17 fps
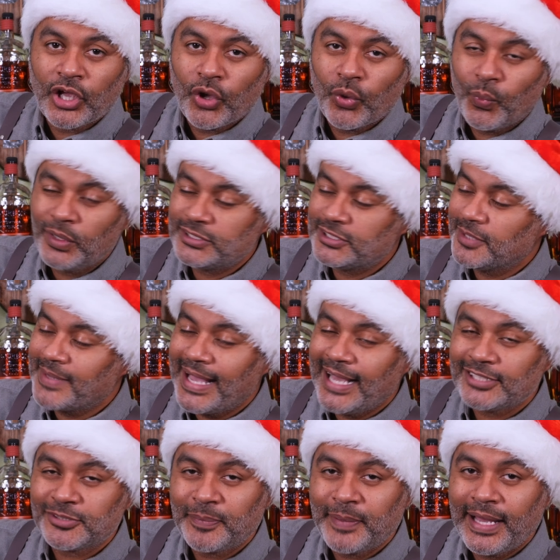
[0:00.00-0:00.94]
What's up,
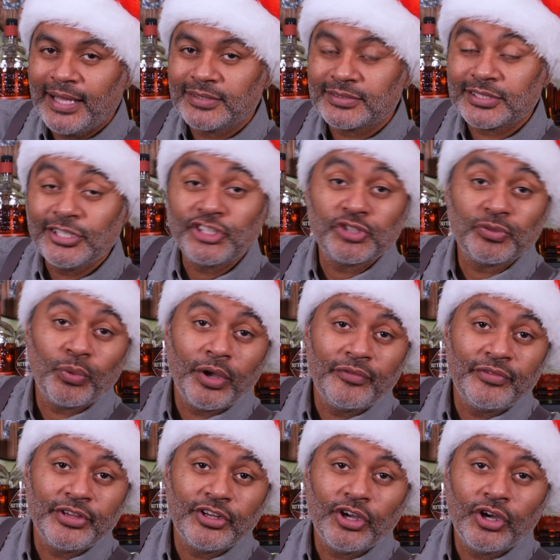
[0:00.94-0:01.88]
gals and pals? It's your boy
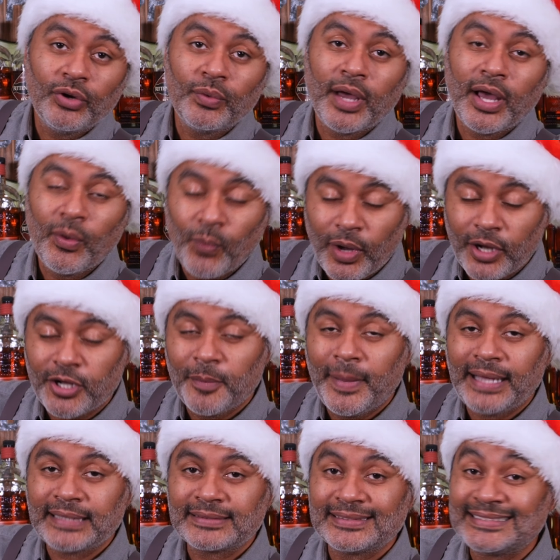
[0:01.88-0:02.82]
Vino, and welcome
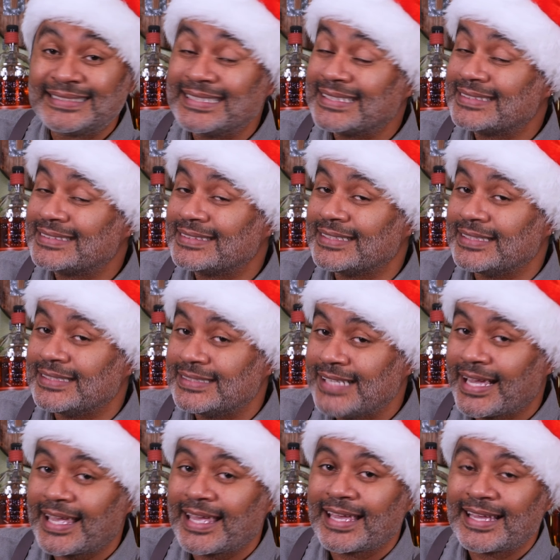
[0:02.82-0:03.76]
back to
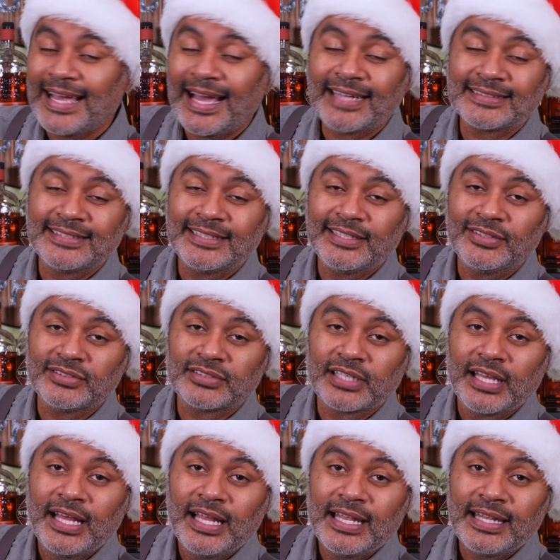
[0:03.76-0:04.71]
60-second cocktails.
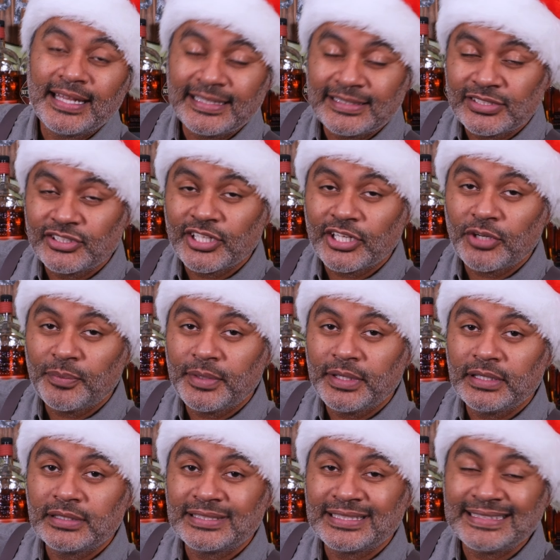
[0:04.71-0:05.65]
Ladies and
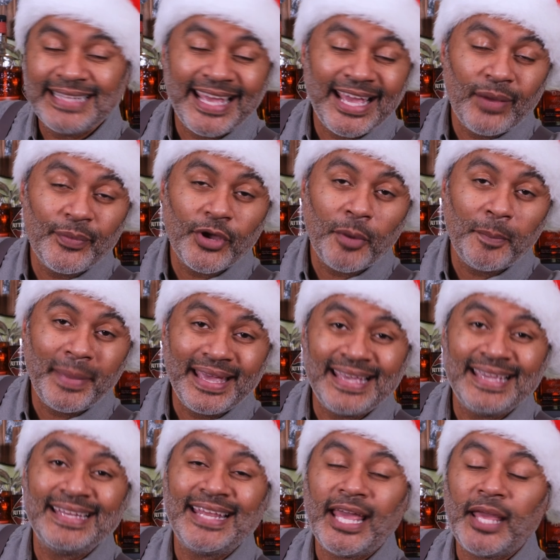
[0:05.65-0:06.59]
gentlemen, today we are
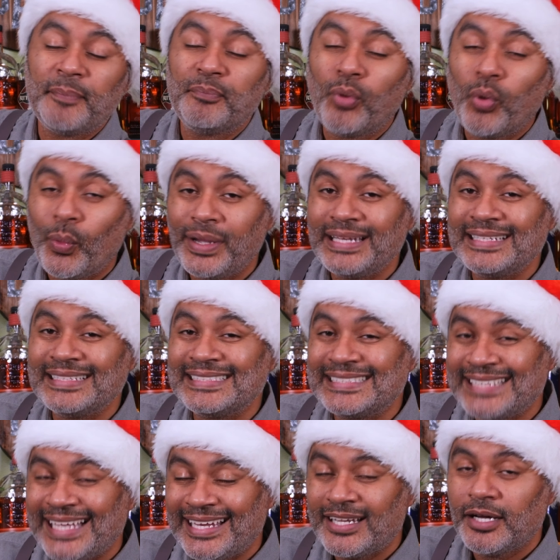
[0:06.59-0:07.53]
making a
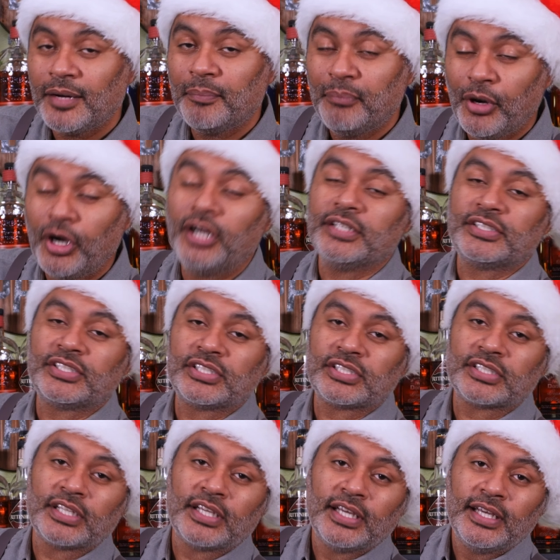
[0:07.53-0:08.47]
poinsettia
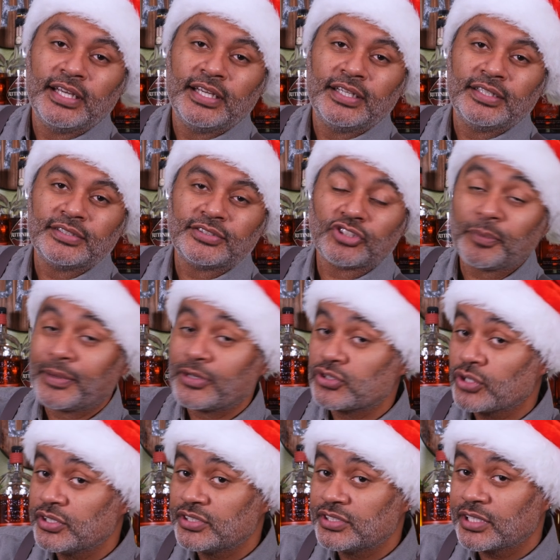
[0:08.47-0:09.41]
punch. So make
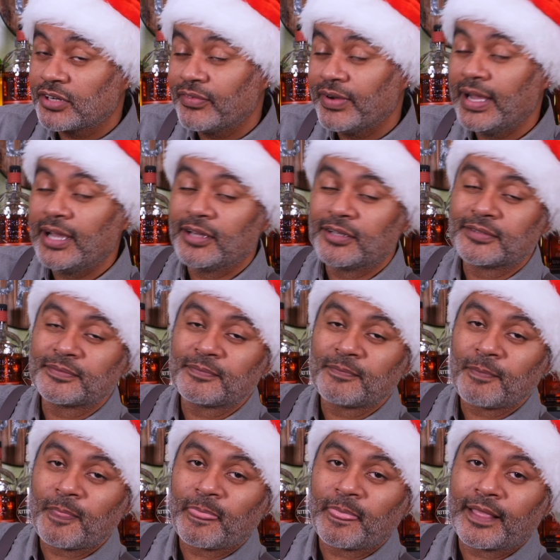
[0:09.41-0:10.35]
sure you stick around,
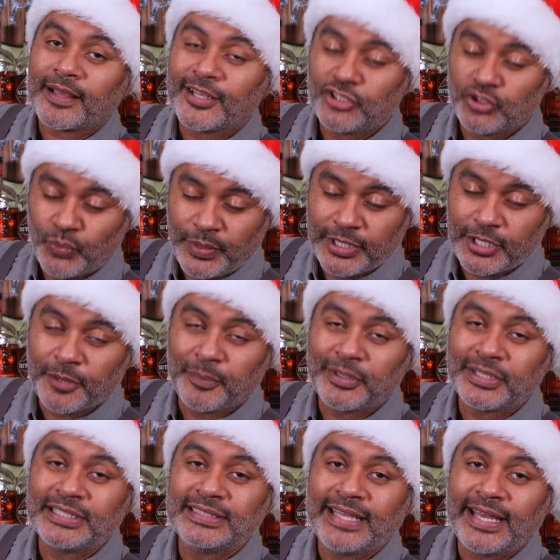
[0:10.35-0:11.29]
because we're gonna
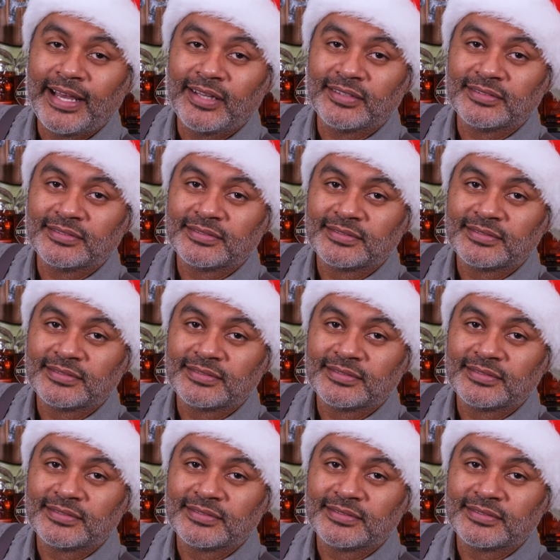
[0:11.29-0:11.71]
boogie down.